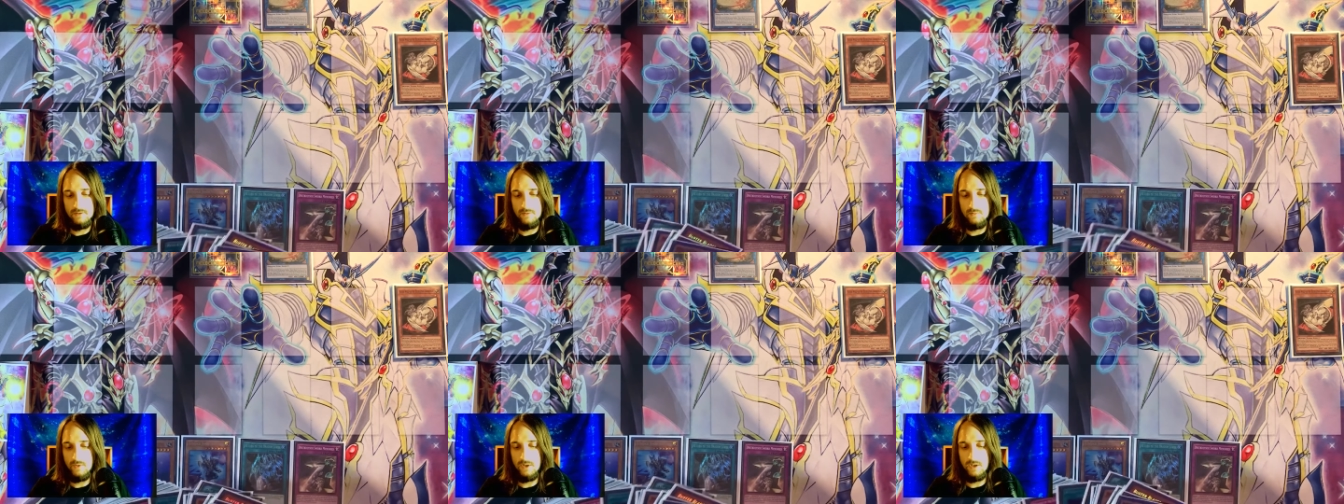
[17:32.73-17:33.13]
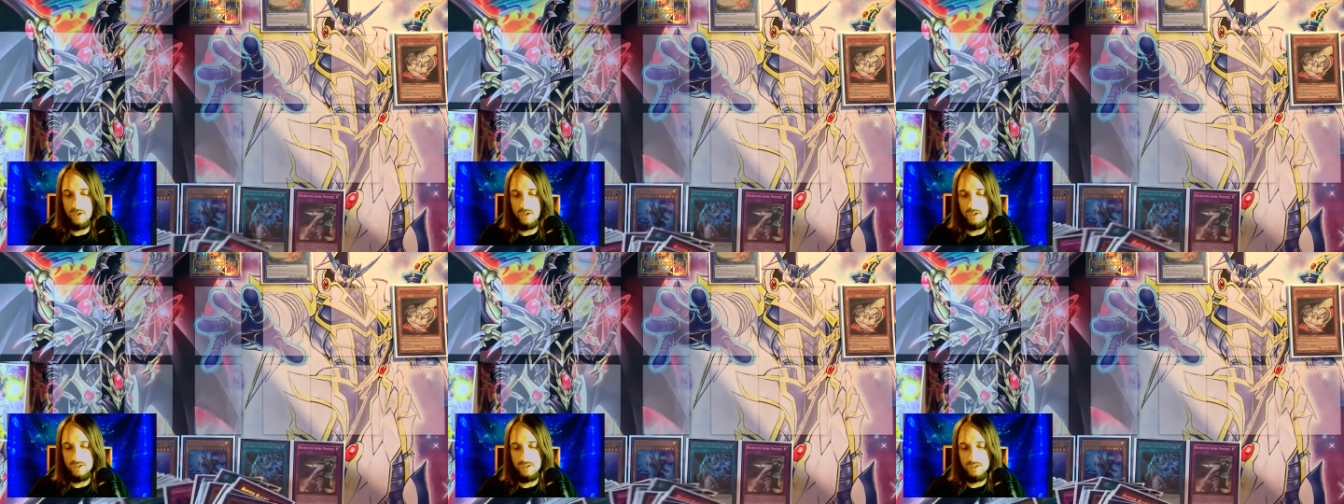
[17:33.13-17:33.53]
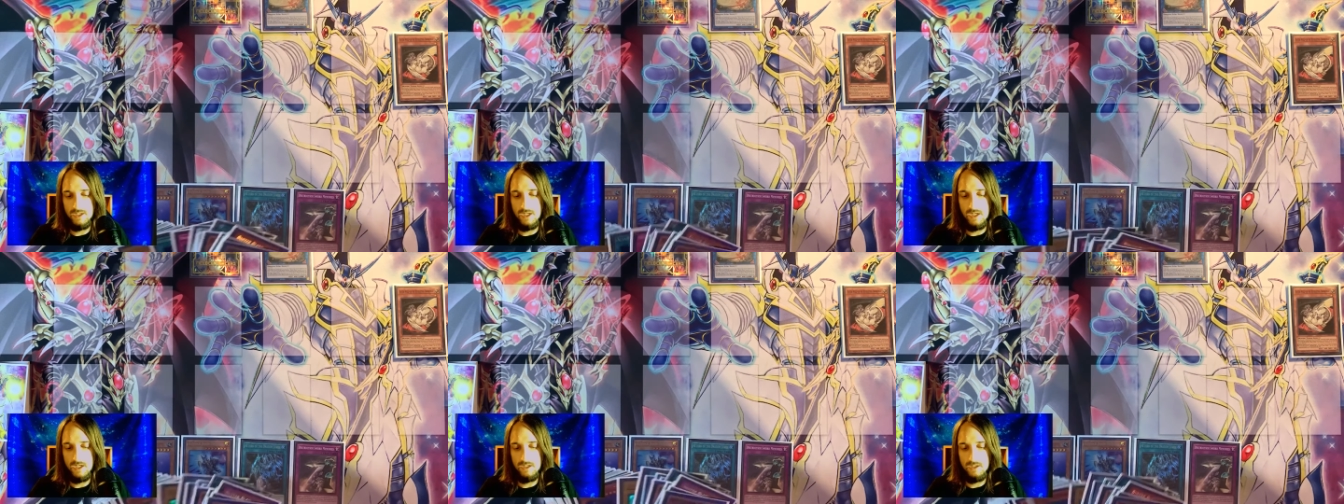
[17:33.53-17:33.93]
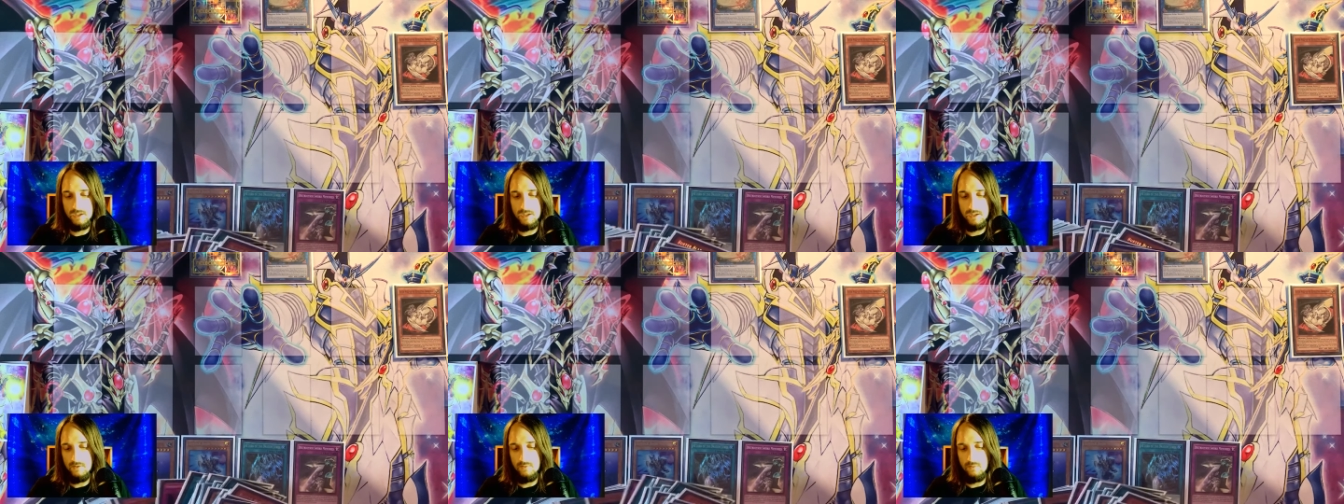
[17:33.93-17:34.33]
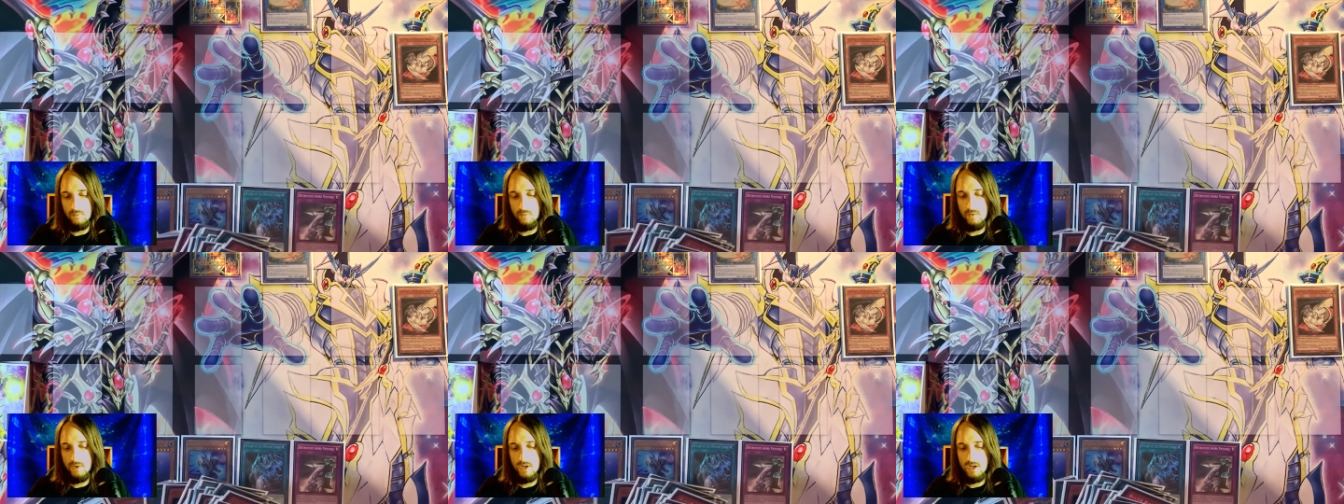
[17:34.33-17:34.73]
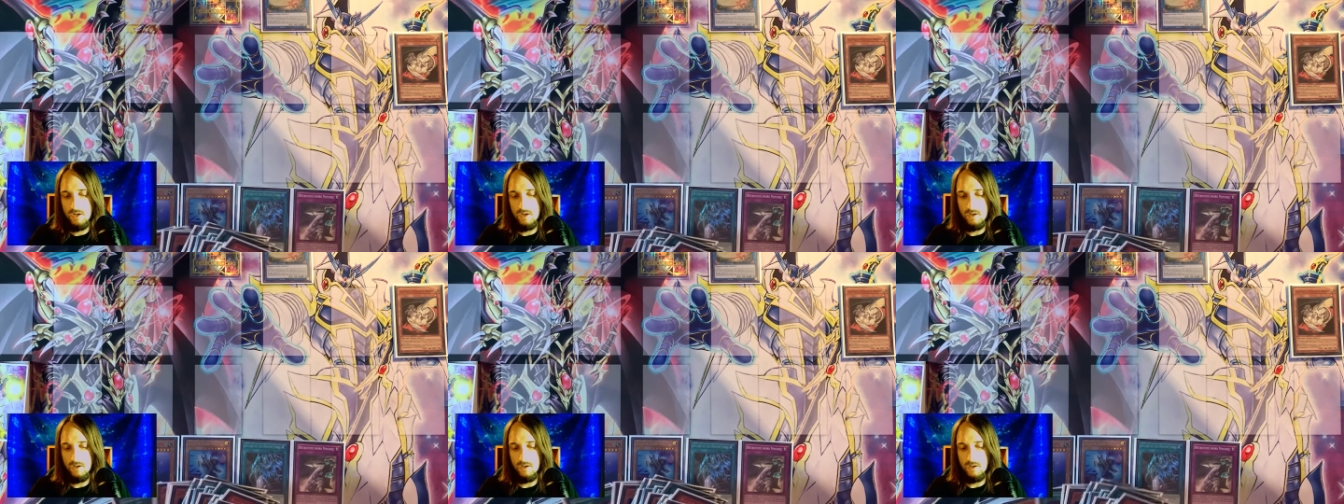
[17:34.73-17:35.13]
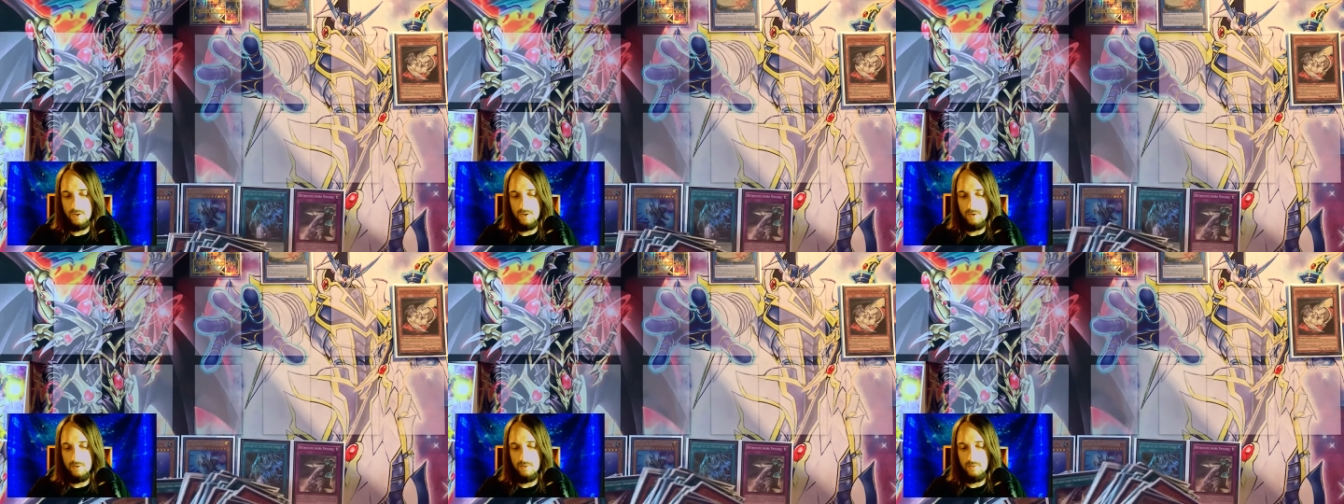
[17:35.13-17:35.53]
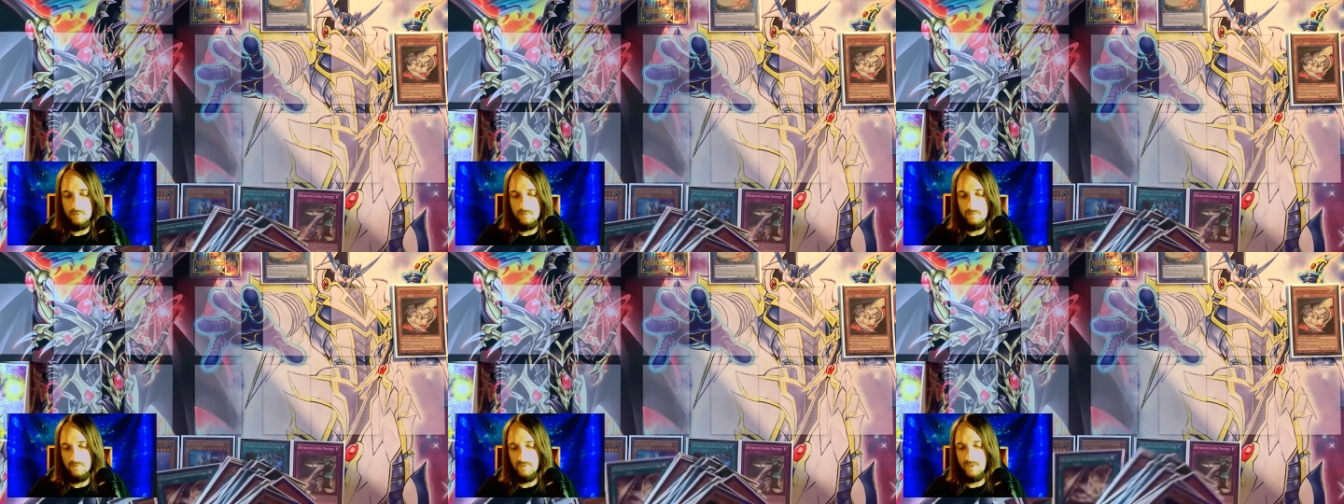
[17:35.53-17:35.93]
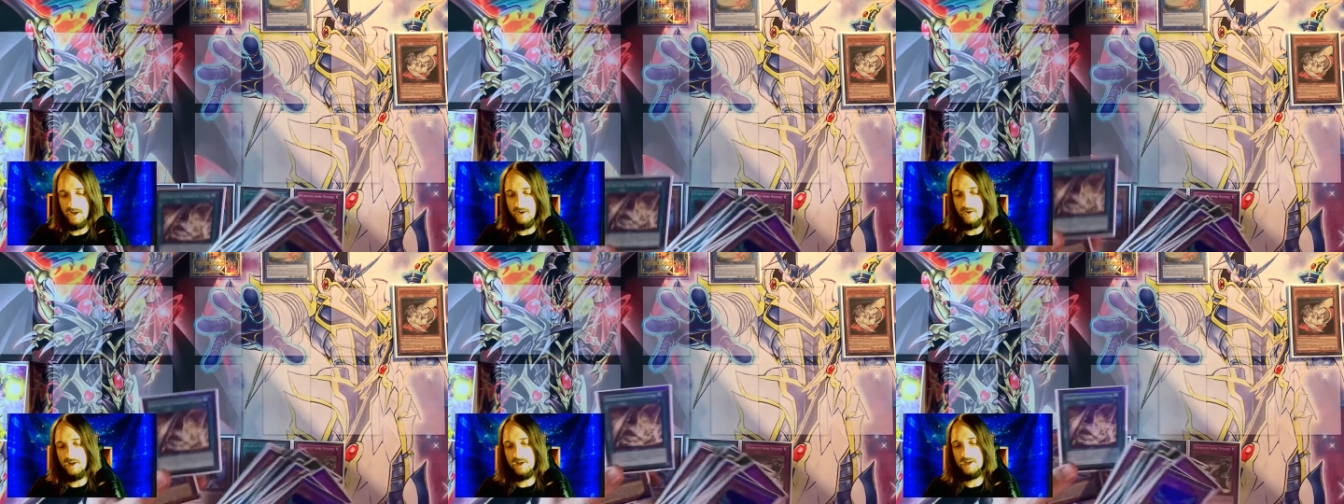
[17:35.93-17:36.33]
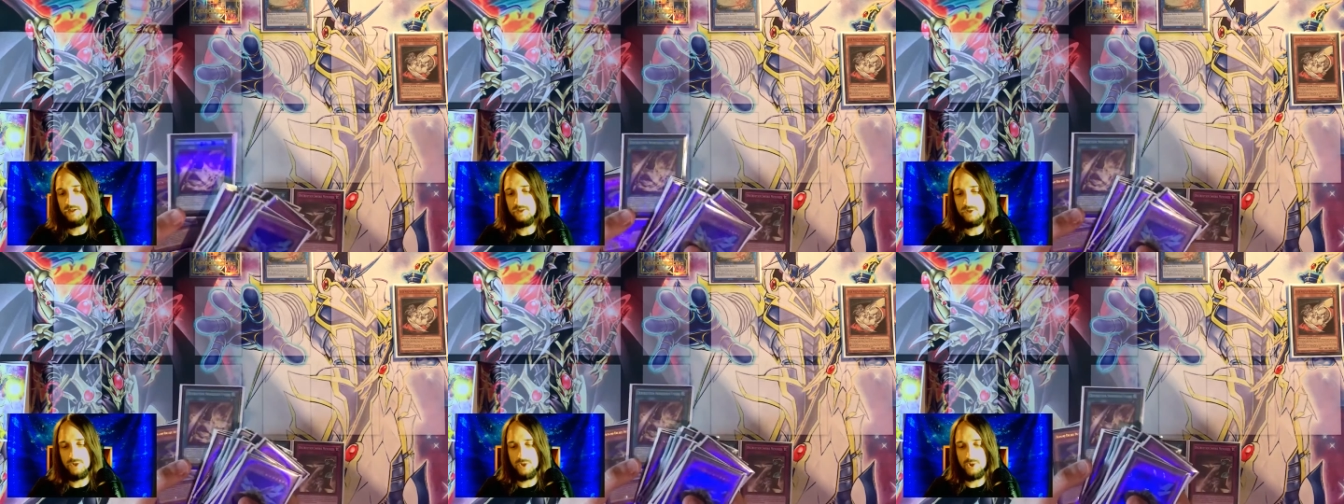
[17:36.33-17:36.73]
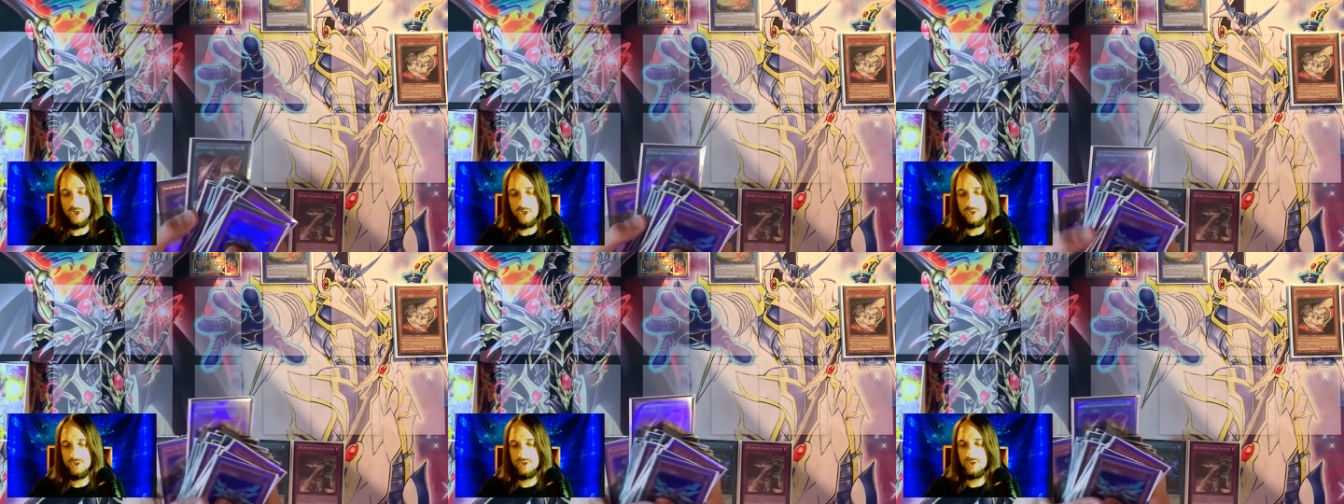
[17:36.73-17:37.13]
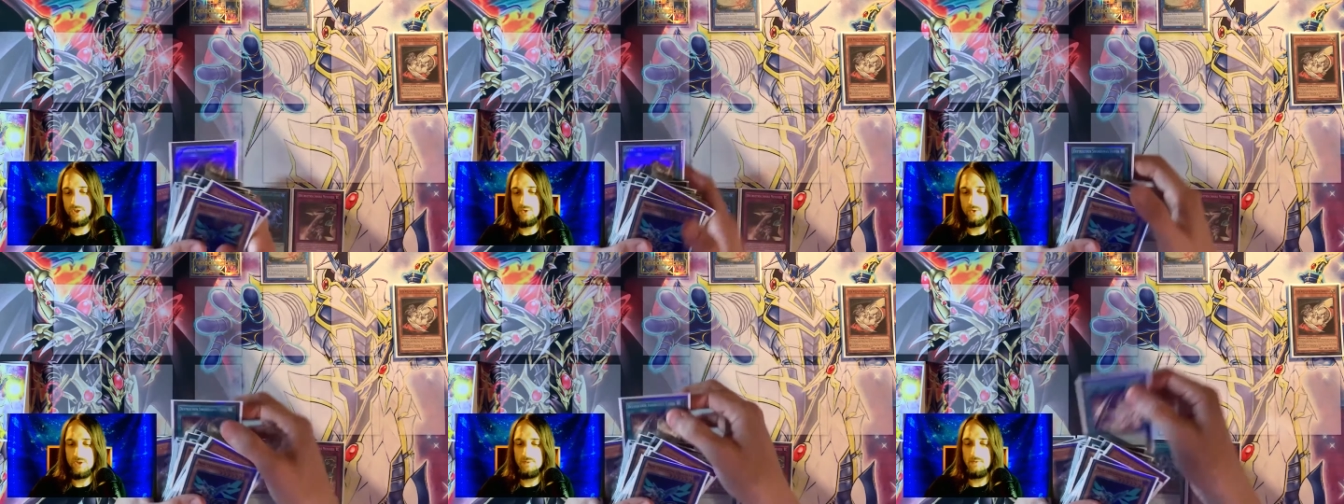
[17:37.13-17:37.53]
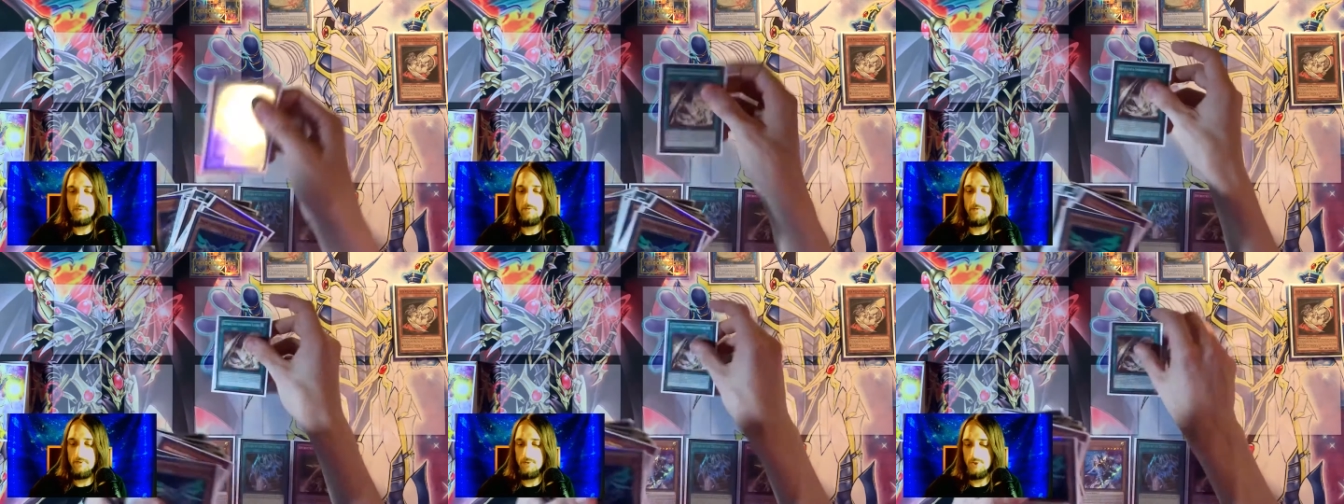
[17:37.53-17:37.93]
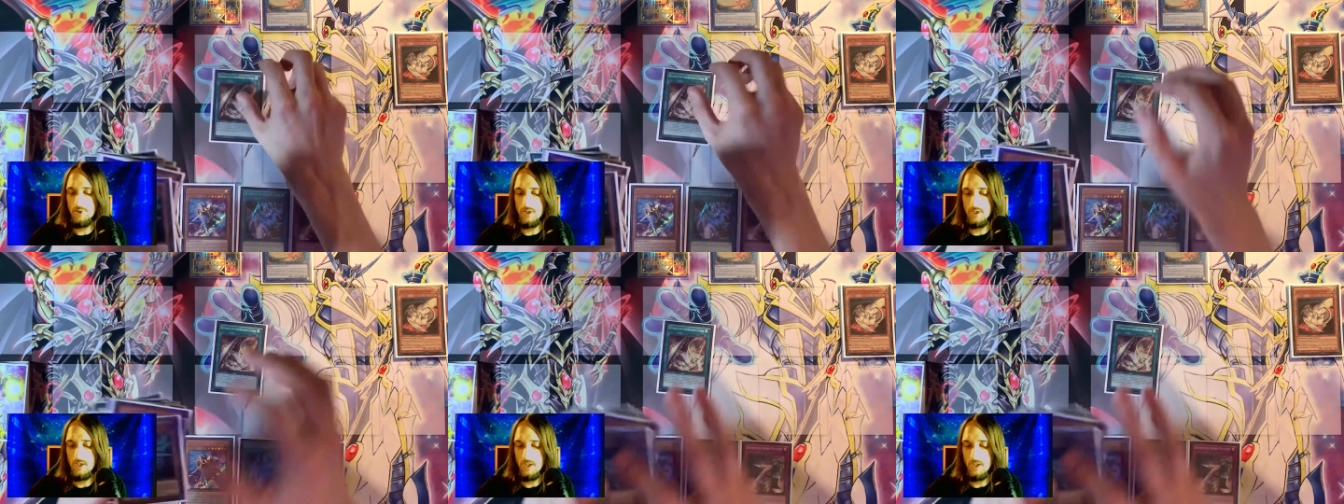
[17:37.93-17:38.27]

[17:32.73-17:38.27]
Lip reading: we are going to send, where are you? There he is, Destruction Swordsman Fusion.